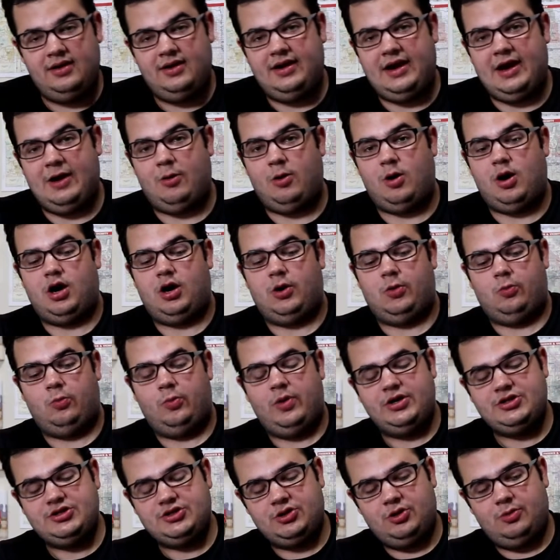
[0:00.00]
Now, our
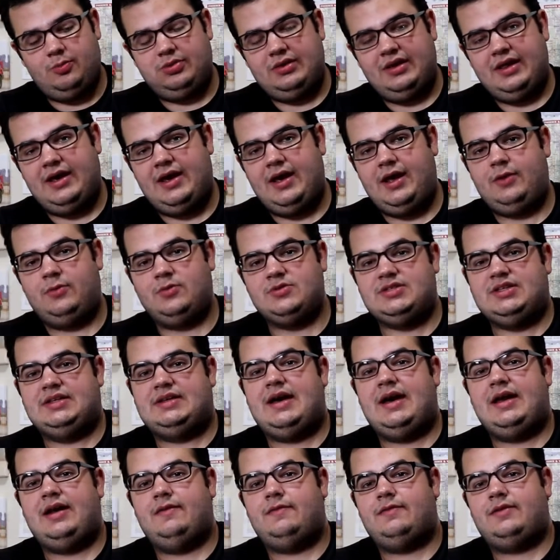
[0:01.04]
original plan was to
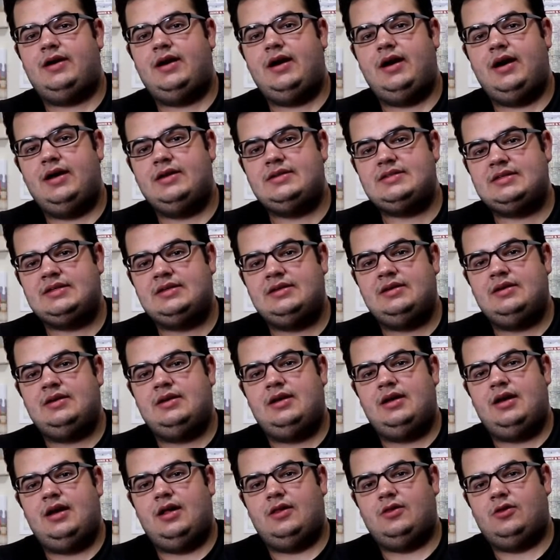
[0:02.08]
kind of cut
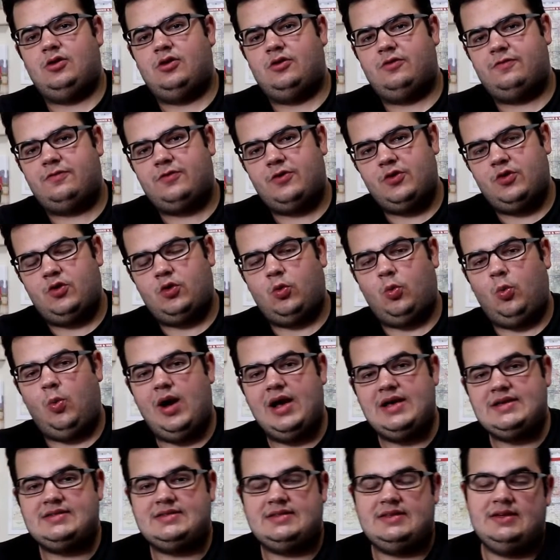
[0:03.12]
a little further
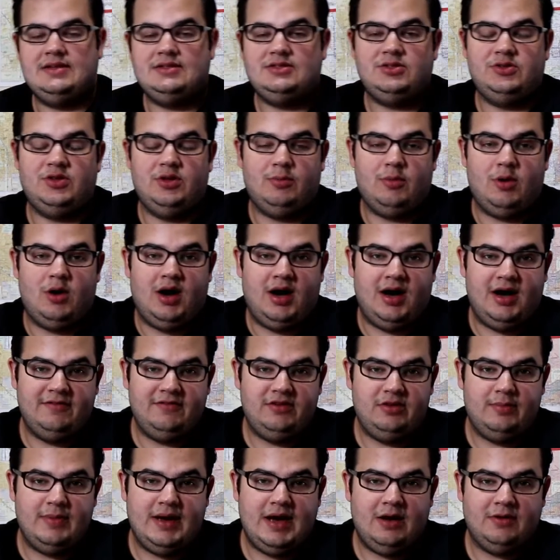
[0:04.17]
west into the
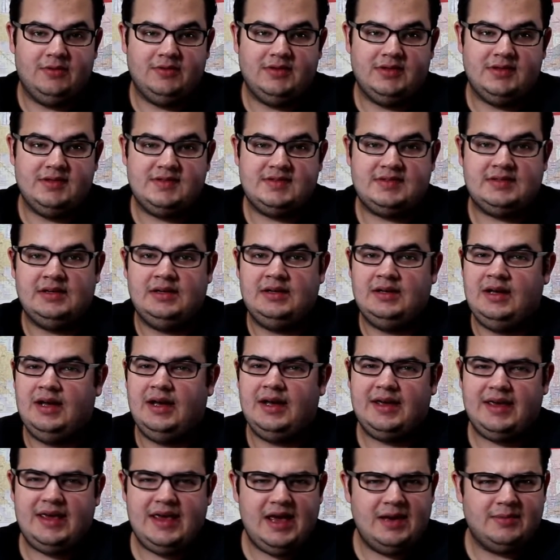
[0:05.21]
Mojave Mountains,
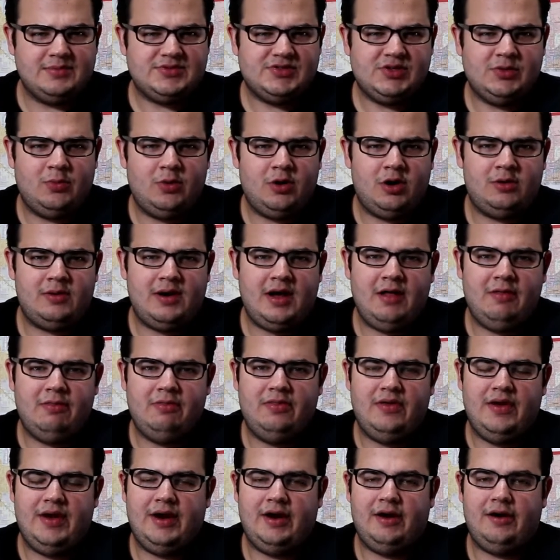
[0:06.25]
camp somewhere around
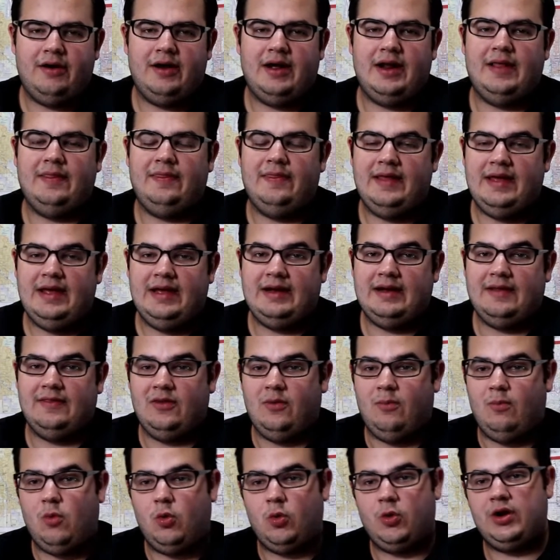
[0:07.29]
there, and then in the
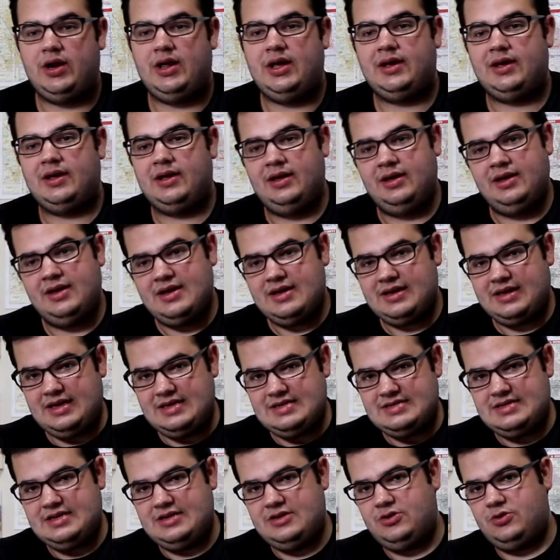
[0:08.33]
morning
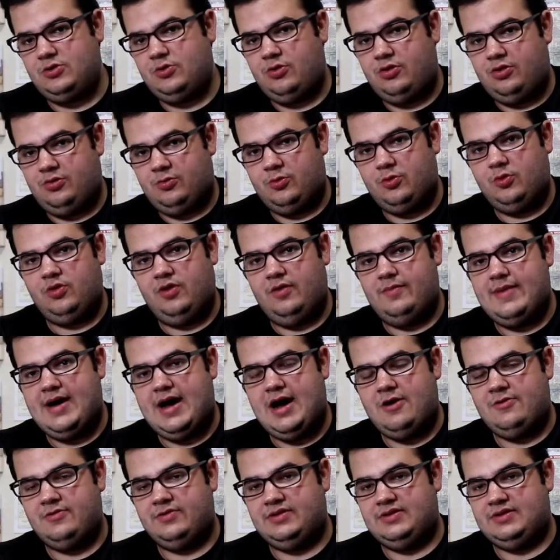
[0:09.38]
continue through the
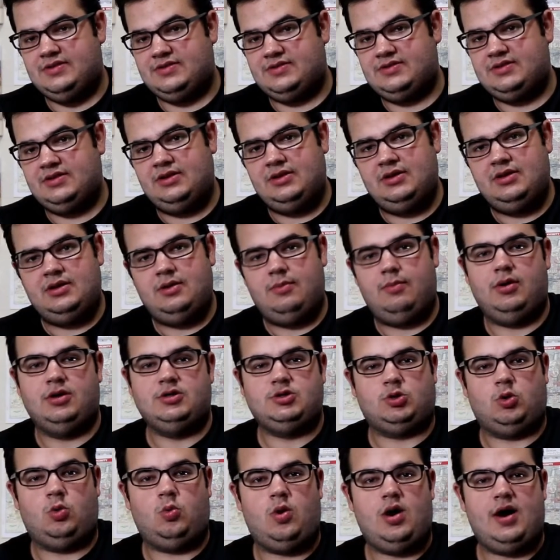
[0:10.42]
mountains,
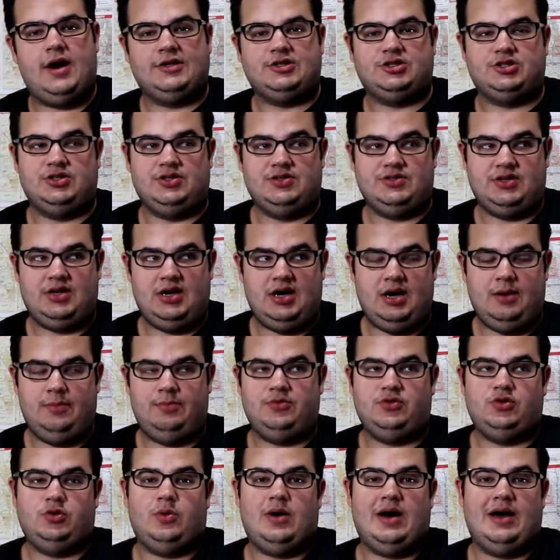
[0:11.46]
bunch of washes up
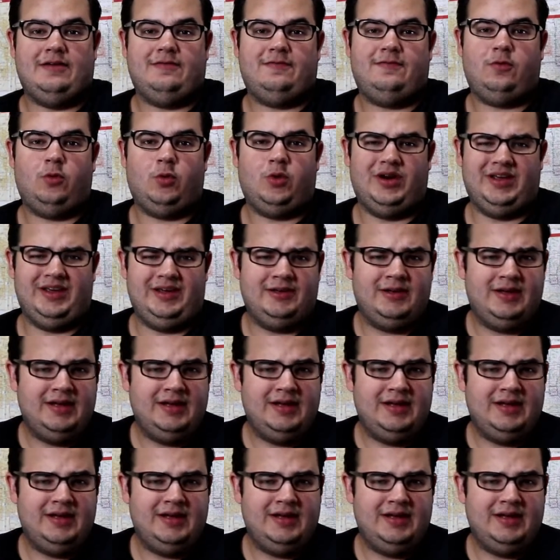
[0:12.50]
to I-40.